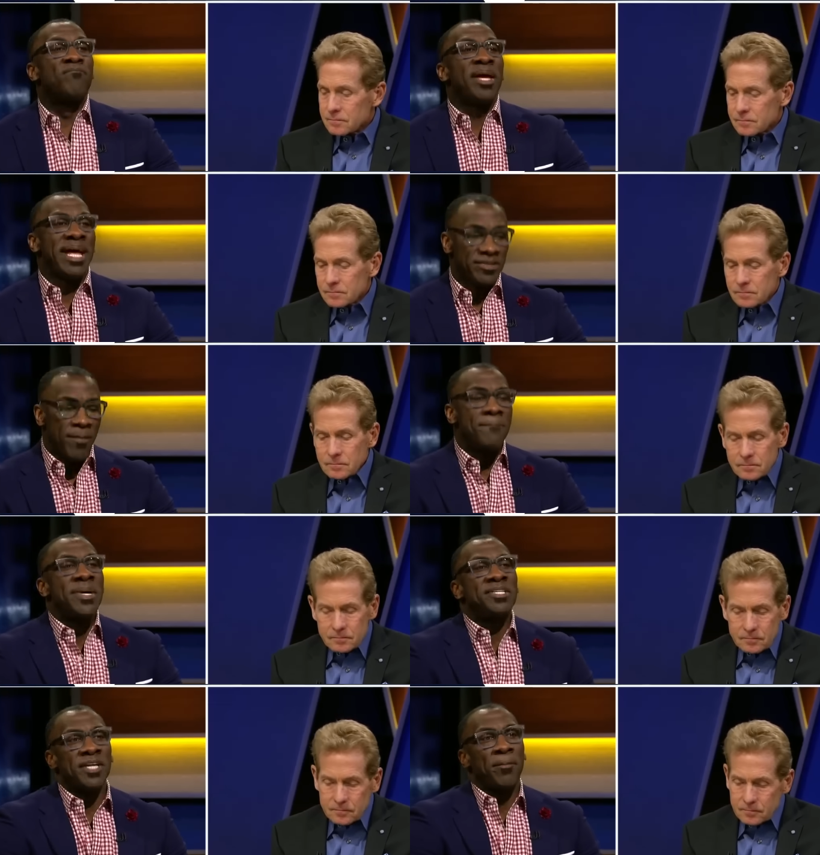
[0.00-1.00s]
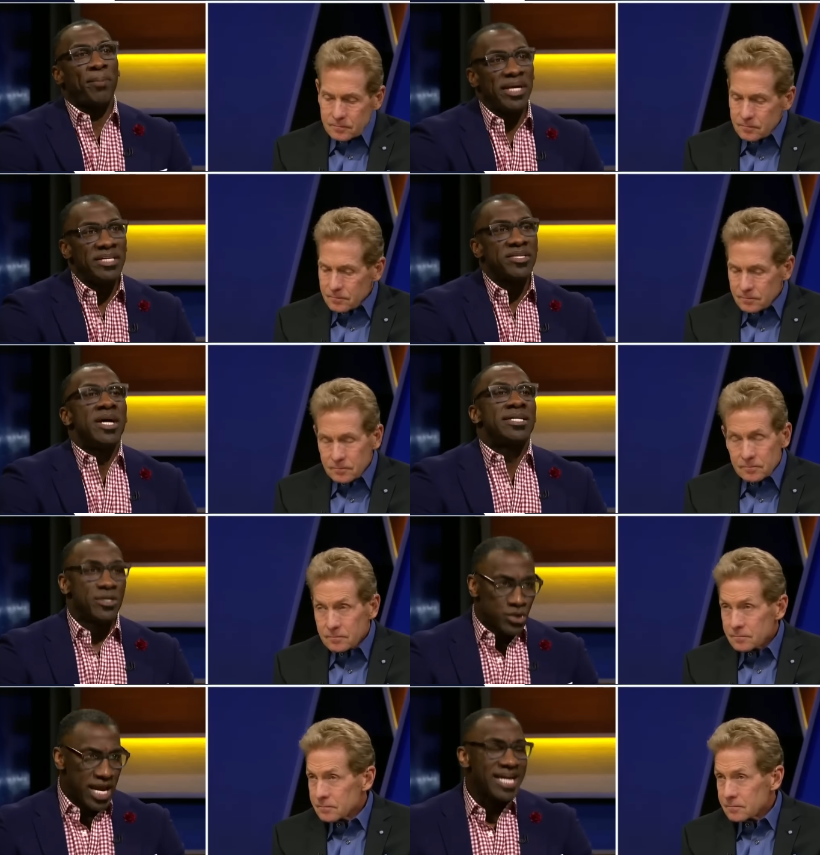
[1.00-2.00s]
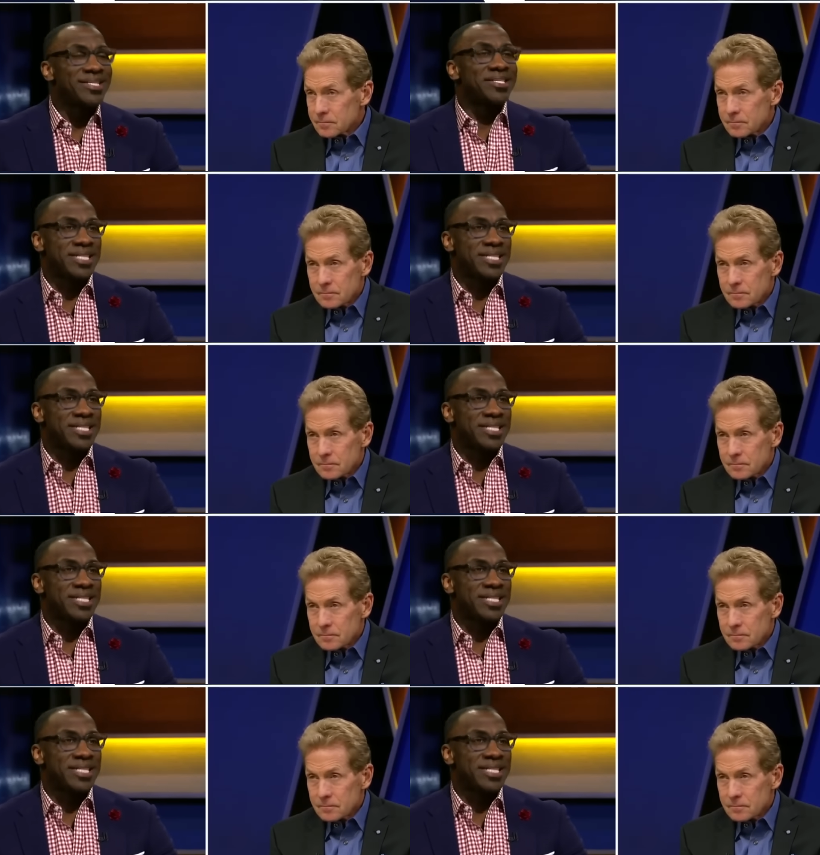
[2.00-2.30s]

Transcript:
Speaker 1: being the missing piece to take this